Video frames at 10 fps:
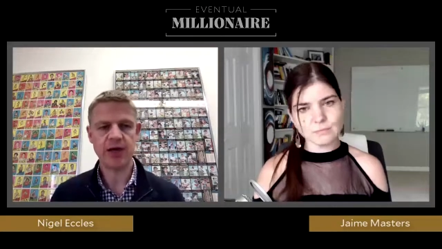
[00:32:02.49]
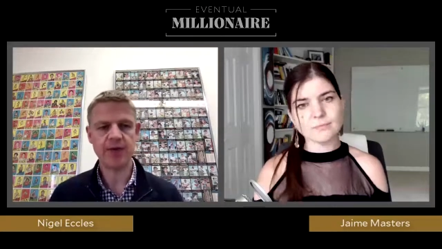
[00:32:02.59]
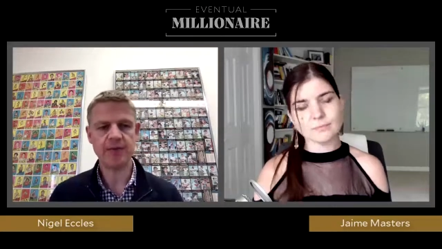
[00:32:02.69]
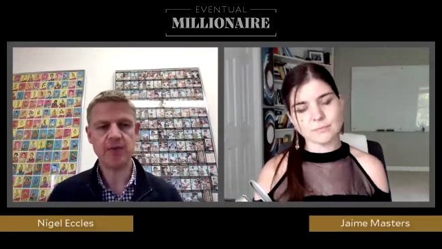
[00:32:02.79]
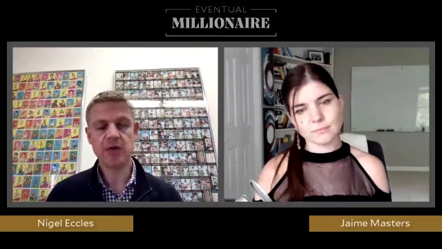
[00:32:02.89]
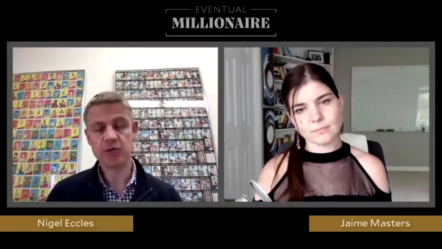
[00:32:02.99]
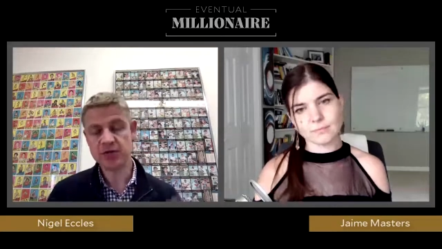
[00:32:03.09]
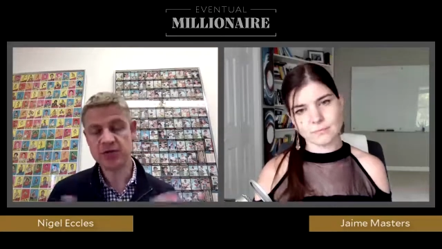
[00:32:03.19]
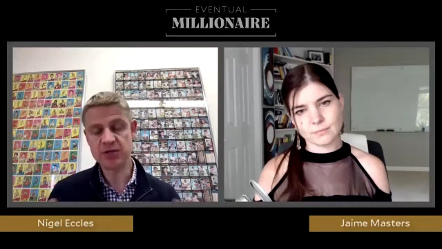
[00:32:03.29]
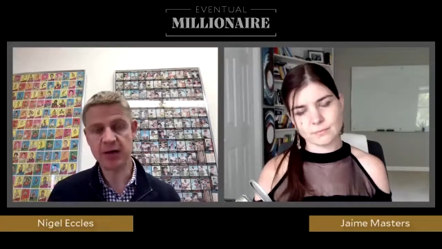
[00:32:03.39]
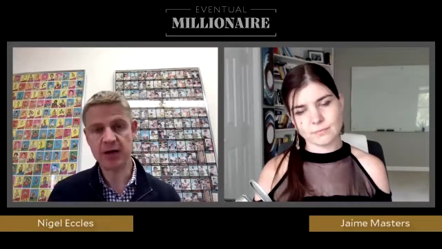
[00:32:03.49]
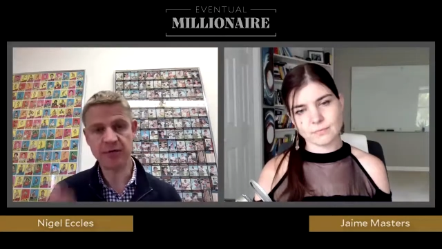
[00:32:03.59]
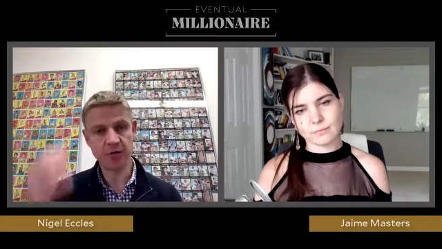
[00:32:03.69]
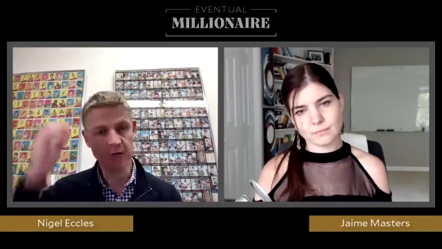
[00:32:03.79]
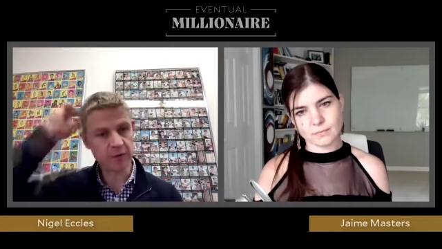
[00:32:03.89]
Speaker 1: um, Twitch is a
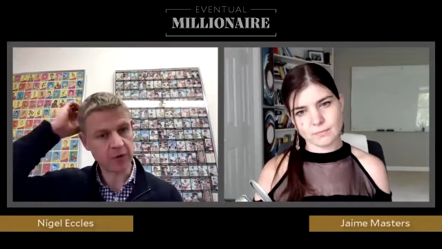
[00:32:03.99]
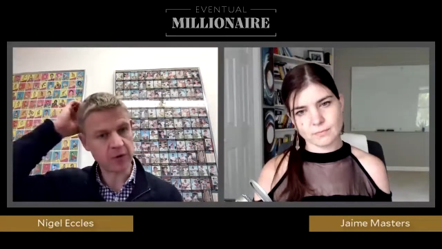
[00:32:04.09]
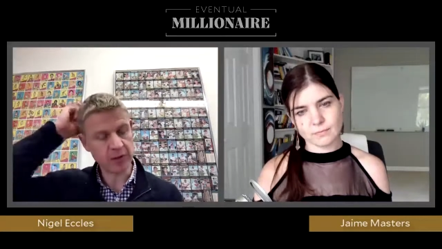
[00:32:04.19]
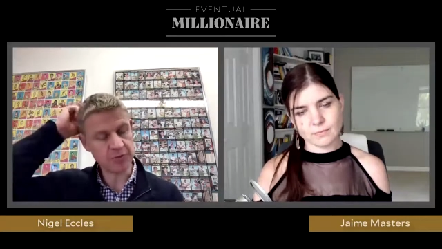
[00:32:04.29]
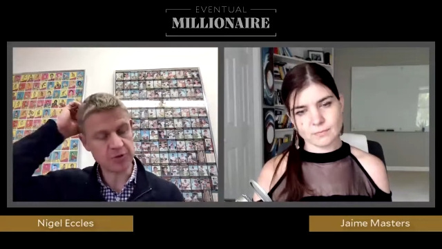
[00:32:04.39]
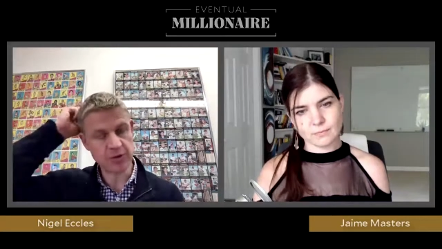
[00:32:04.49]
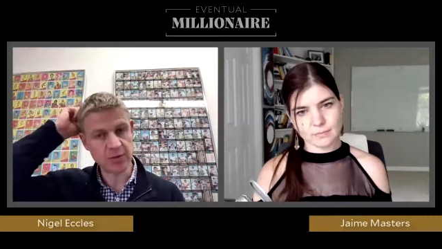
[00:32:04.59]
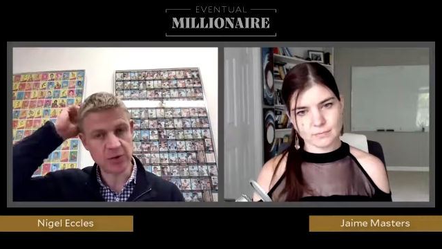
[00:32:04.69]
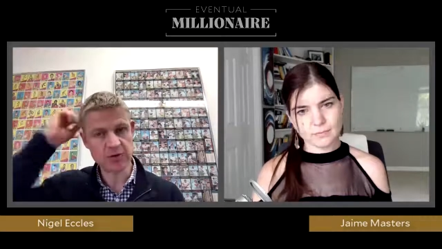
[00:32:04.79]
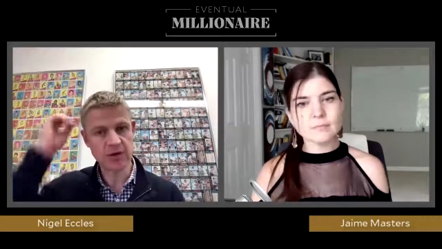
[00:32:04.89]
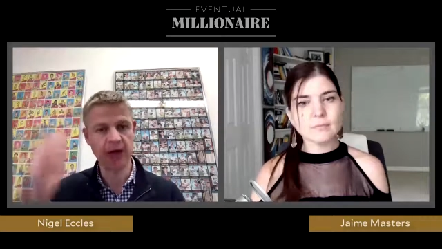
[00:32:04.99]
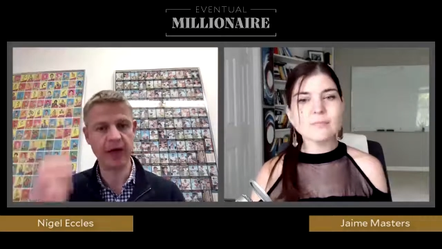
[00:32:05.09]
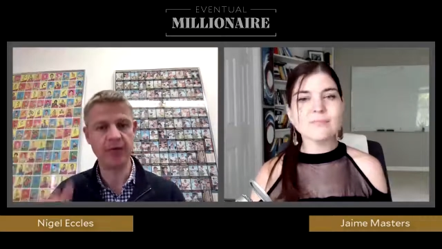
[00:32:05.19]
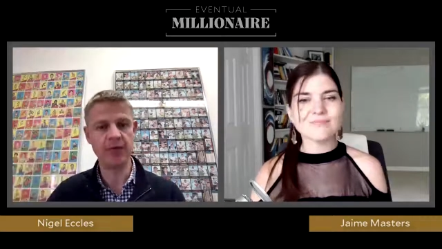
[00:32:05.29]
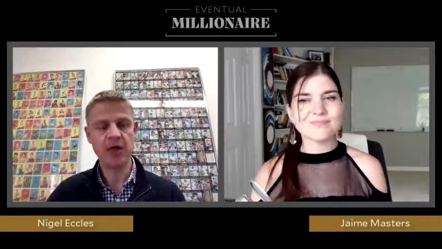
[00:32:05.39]
platform for game streamers,
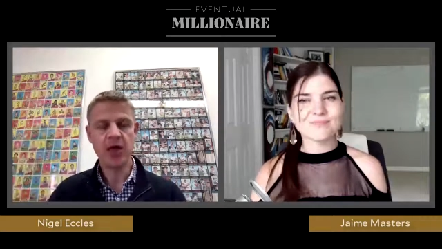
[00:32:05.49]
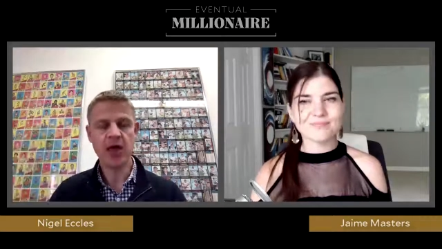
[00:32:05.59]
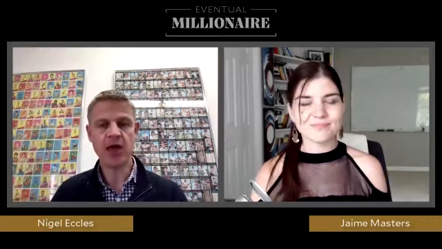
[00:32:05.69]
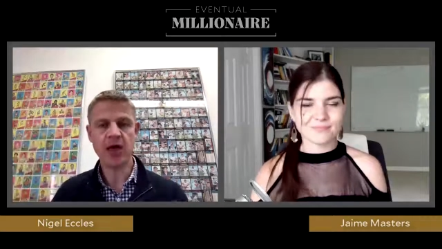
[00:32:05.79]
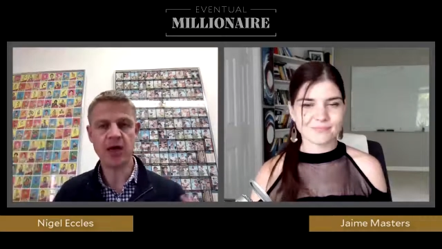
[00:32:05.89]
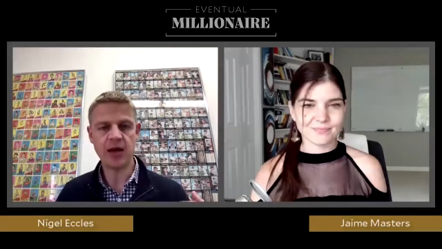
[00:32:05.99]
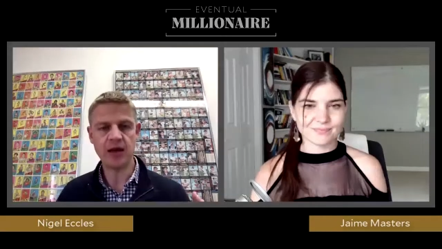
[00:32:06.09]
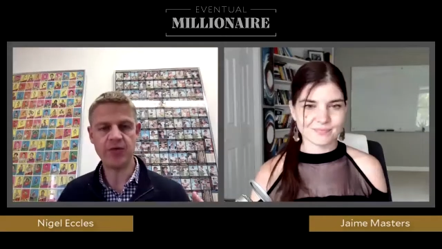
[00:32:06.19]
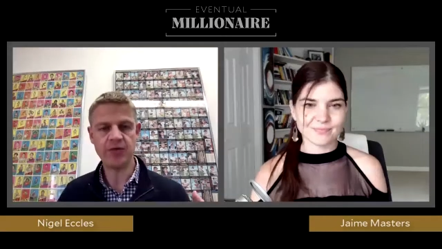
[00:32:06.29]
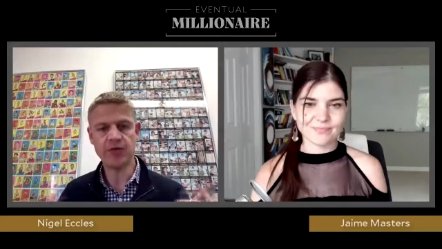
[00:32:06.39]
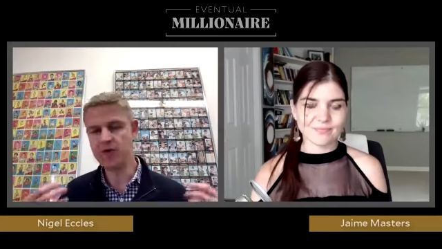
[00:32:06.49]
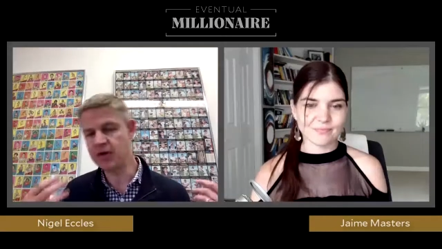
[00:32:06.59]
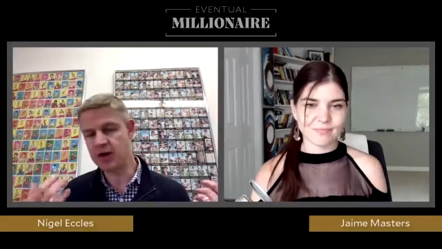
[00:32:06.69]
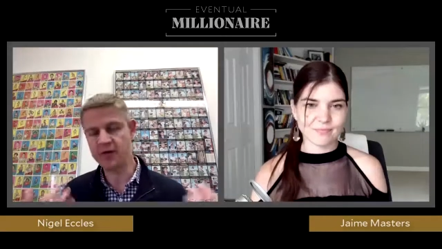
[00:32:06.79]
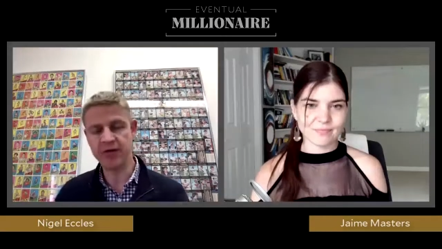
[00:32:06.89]
um, and if you
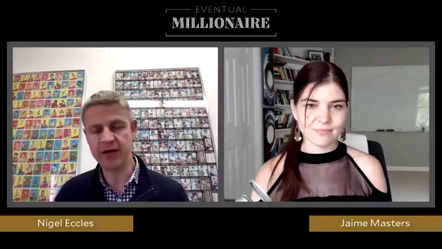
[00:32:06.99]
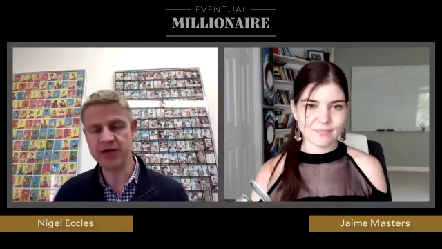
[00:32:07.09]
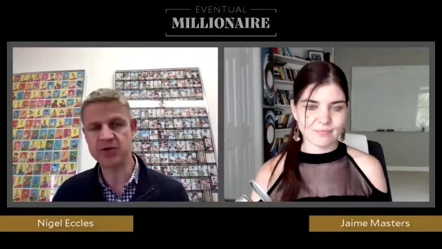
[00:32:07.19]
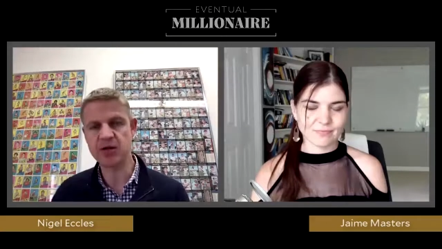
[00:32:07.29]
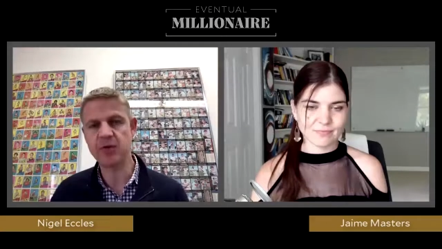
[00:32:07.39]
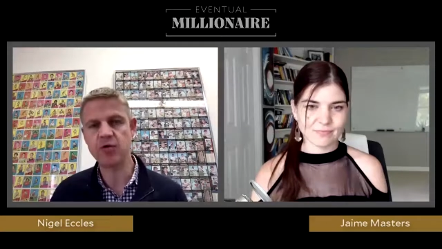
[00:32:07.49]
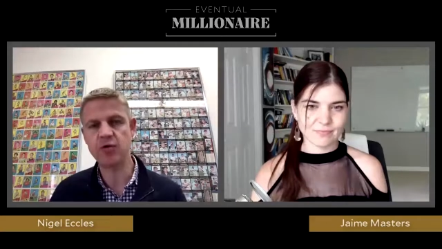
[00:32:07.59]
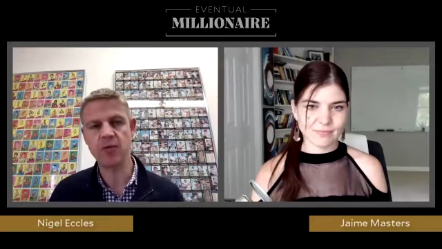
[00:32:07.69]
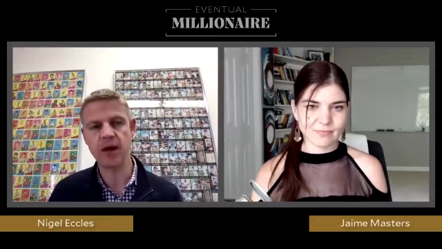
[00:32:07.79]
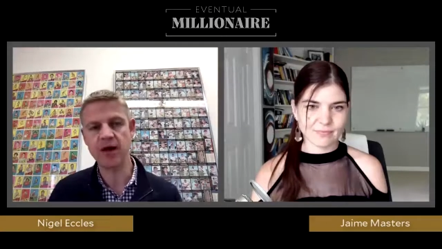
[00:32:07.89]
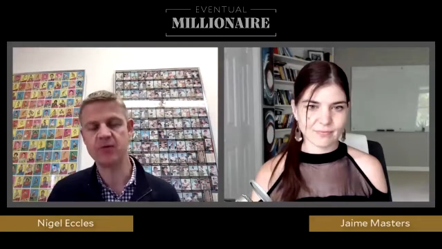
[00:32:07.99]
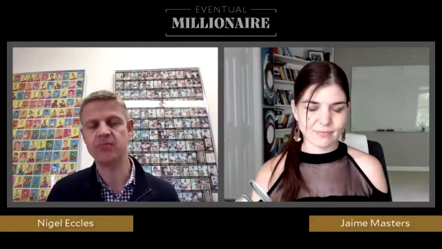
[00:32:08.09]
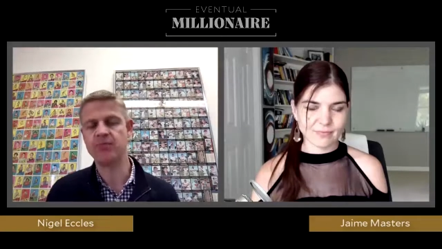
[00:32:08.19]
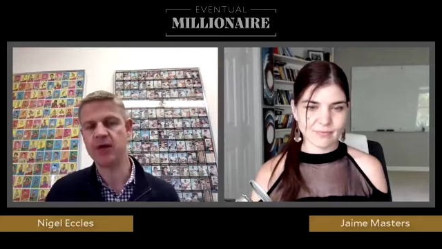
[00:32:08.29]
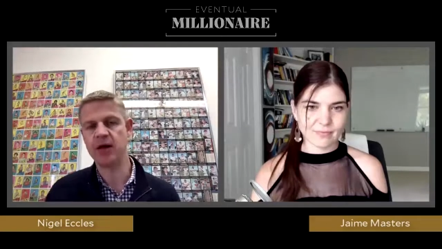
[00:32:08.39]
love that streamer, you might
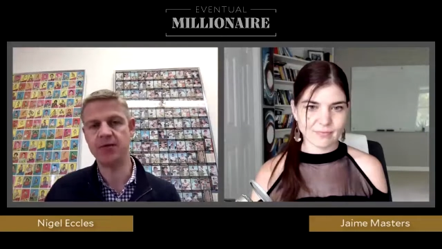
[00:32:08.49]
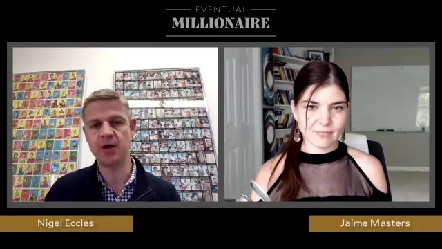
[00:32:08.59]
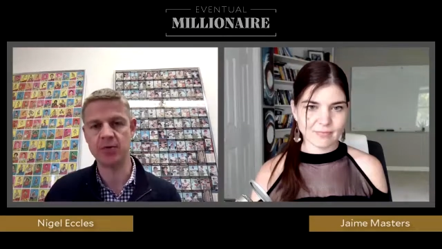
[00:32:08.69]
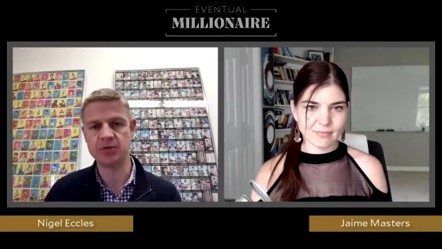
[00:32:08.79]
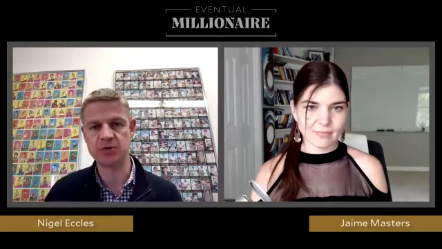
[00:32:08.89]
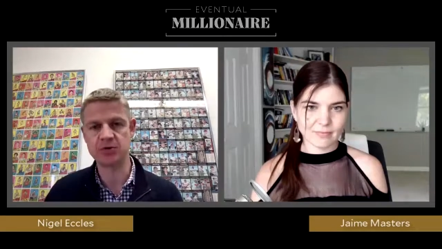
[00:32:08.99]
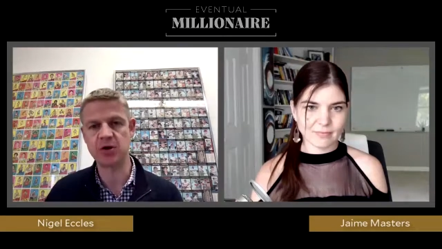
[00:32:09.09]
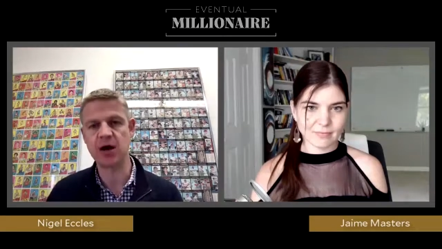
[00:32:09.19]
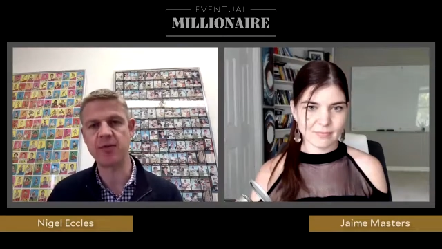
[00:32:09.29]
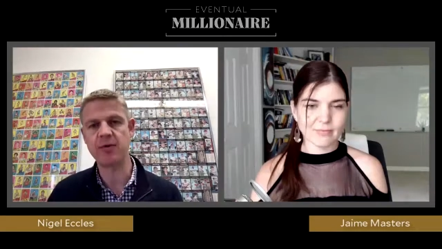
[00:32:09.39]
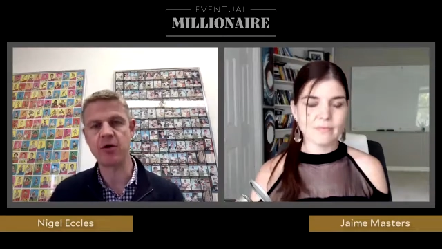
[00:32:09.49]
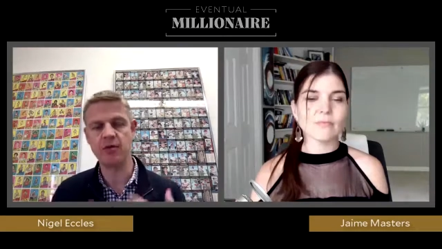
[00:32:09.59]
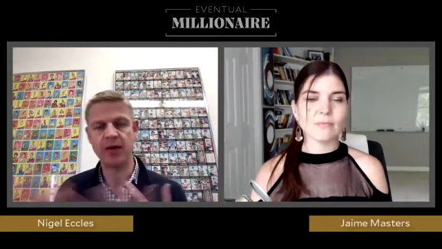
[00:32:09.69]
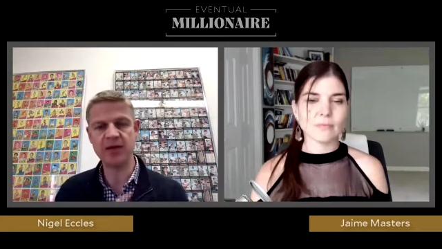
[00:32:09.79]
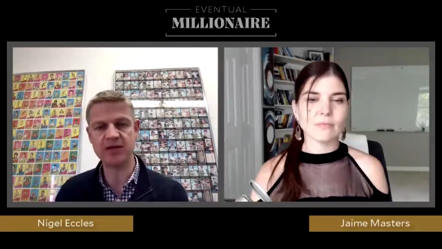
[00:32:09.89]
uh, become a subscriber.
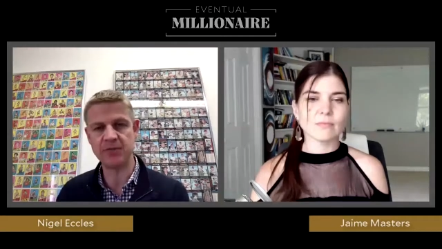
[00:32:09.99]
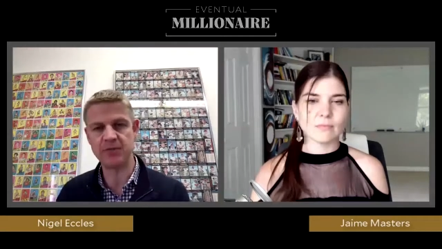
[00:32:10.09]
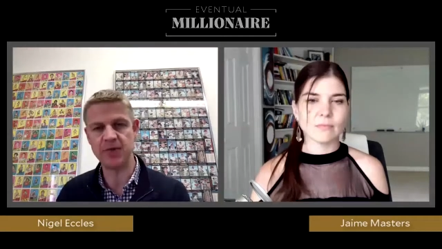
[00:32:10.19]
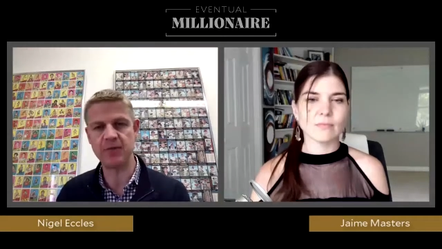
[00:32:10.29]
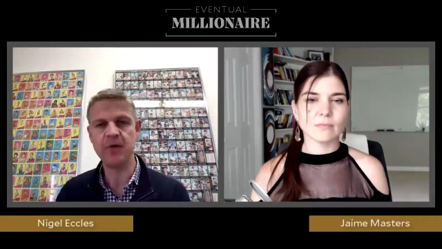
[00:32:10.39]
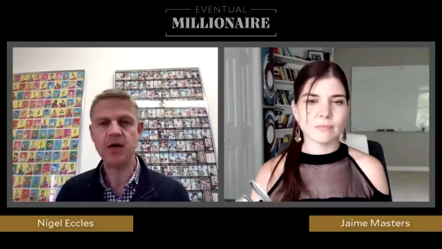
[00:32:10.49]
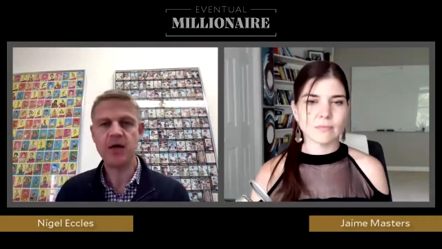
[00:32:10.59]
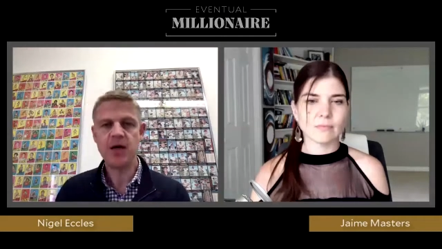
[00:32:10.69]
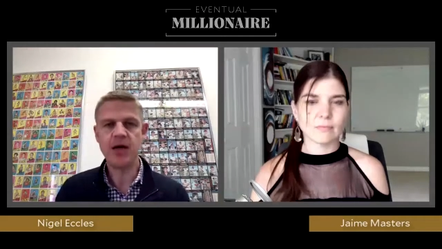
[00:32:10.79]
You might tip them.